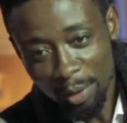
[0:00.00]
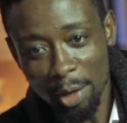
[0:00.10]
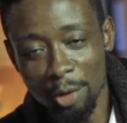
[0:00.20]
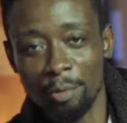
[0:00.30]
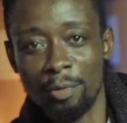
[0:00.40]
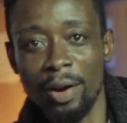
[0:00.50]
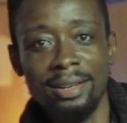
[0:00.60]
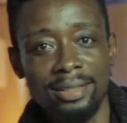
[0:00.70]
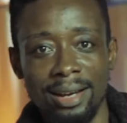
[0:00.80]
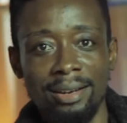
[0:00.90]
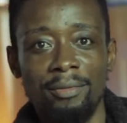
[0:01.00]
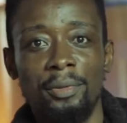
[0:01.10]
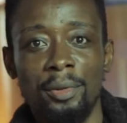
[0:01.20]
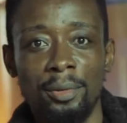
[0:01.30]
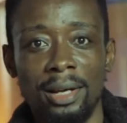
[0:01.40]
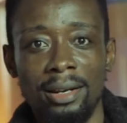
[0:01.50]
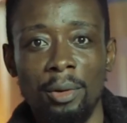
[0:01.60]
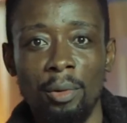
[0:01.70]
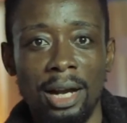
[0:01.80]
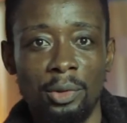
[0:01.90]
your friends and feel that they
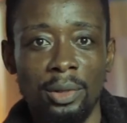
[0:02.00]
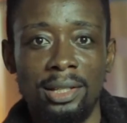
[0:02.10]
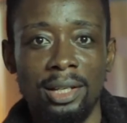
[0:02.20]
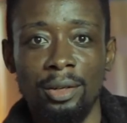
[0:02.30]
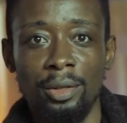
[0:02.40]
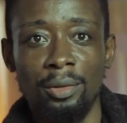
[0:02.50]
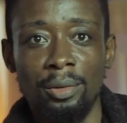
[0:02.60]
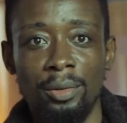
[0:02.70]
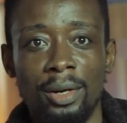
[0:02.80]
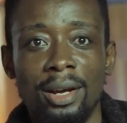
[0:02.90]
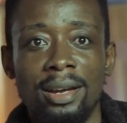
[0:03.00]
will actually tell you